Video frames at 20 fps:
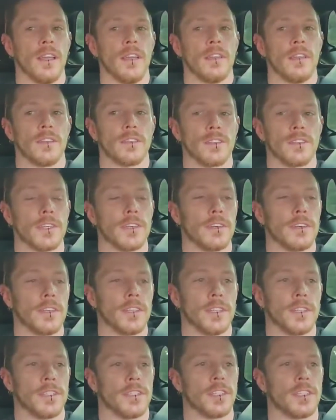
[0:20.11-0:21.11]
They're still in
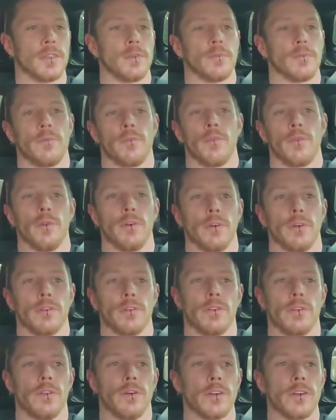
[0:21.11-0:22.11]
the gym for
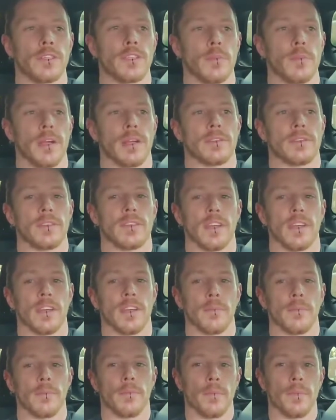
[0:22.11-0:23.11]
large amounts of
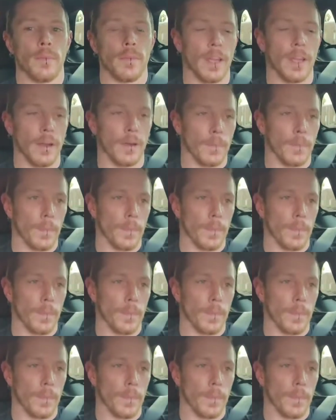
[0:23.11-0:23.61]
time. Now,